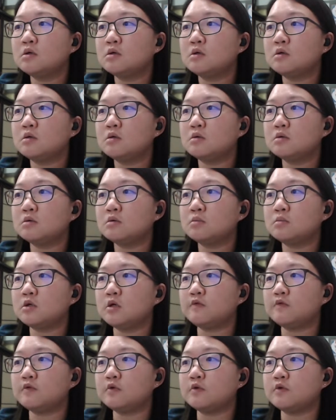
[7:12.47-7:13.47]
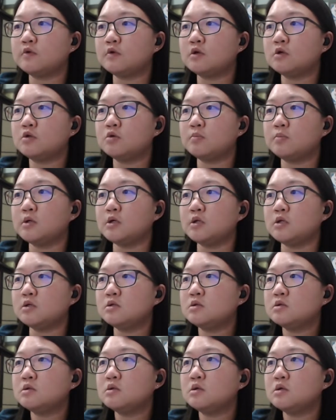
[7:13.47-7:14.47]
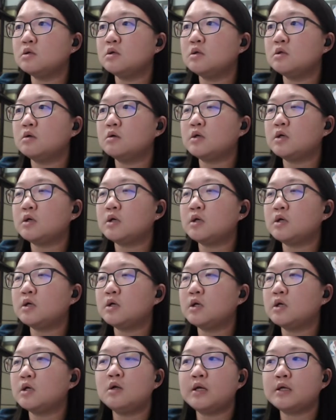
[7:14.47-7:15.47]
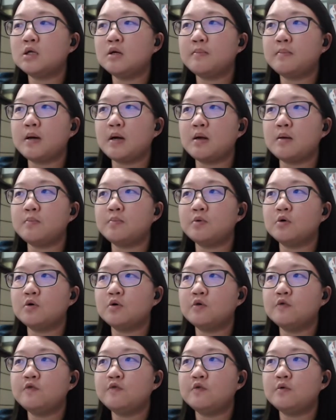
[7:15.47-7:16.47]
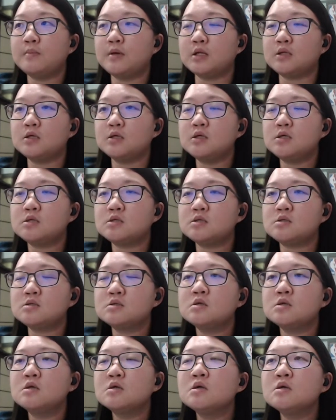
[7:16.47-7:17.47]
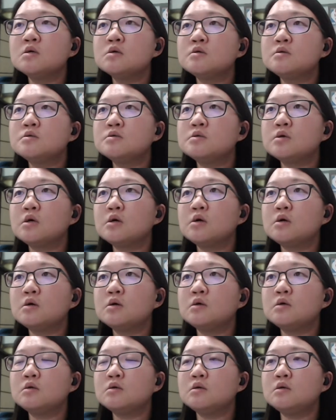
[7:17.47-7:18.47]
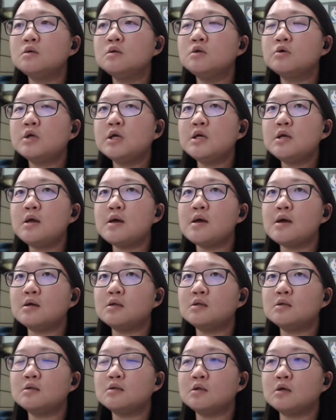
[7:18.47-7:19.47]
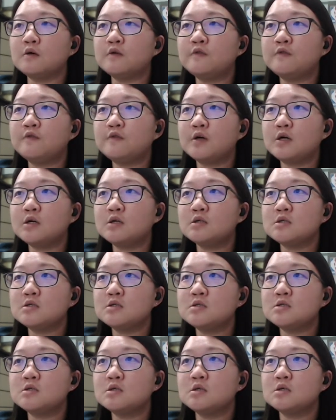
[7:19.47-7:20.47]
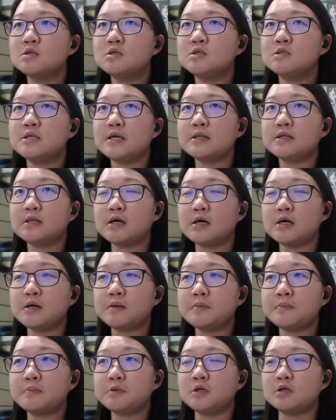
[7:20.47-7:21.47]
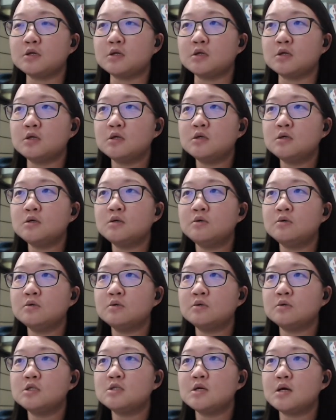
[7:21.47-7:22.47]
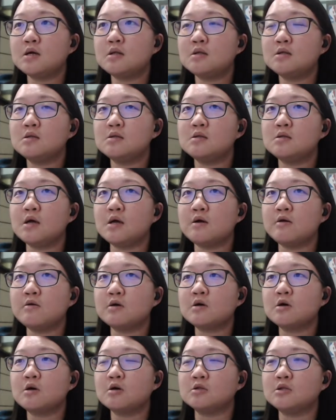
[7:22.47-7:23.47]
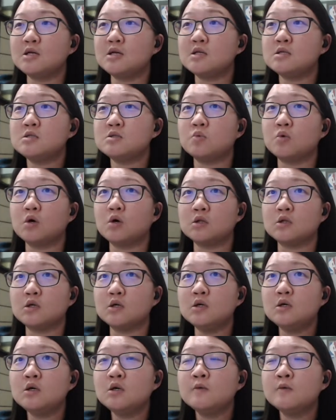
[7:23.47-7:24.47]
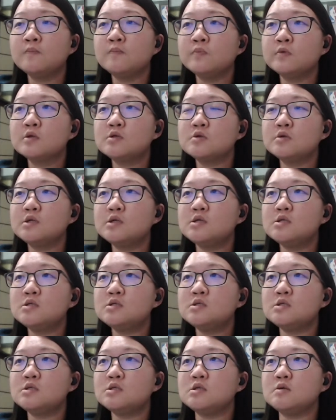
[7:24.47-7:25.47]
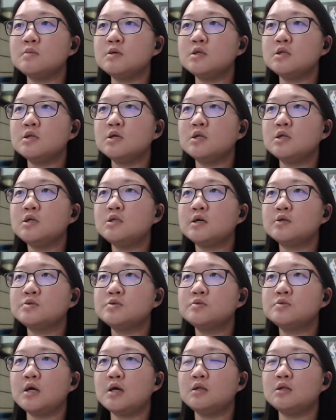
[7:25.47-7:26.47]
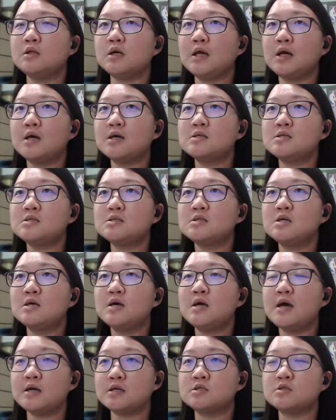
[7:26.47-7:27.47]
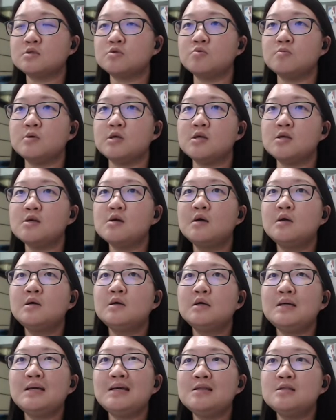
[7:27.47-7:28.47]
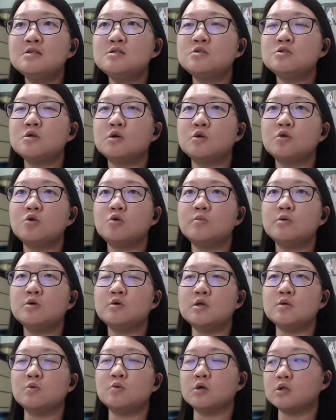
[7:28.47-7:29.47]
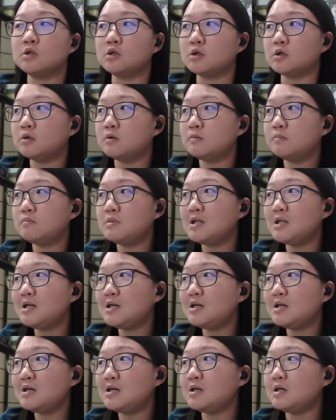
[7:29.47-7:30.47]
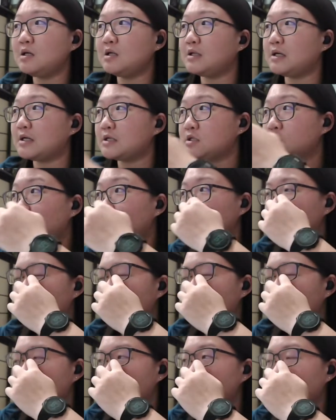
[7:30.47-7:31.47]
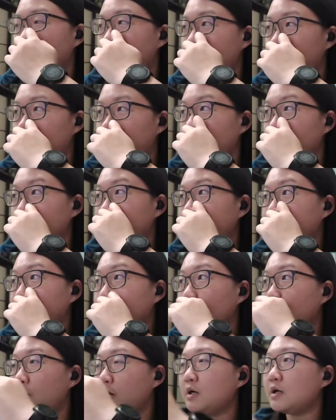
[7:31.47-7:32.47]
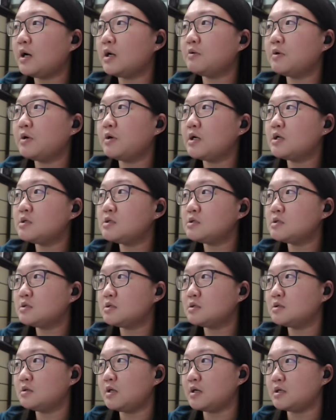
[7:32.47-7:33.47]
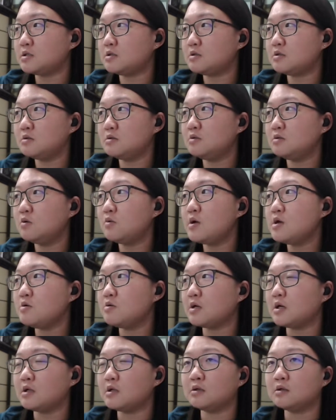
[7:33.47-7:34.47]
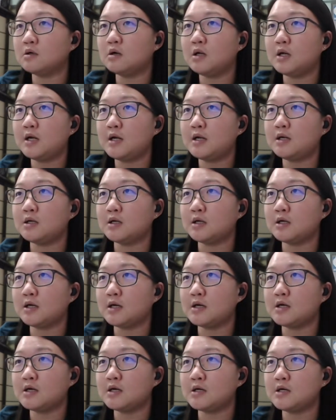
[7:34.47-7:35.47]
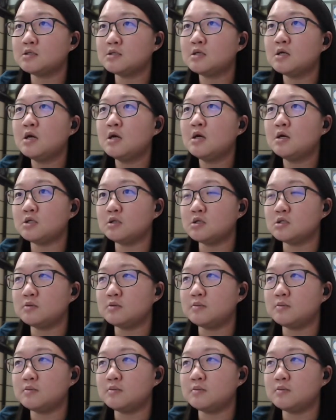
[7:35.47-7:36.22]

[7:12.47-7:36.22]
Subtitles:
Oh, I forgot to play this. Okay, collected by both methods. So looking at the first setup here, you notice that there contains water. So this immediately tells you that the gas has to be insoluble in water, meaning it does not dissolve in water, right? Otherwise, there's no way you can collect the gas using this method.